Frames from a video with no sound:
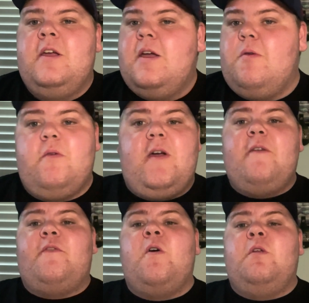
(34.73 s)
Without
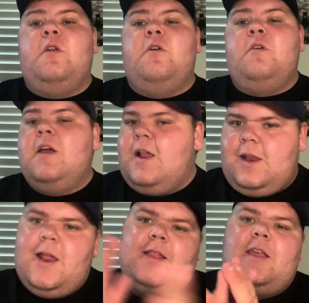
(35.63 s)
further ado,
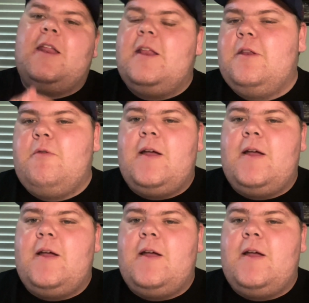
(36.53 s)
let's get into our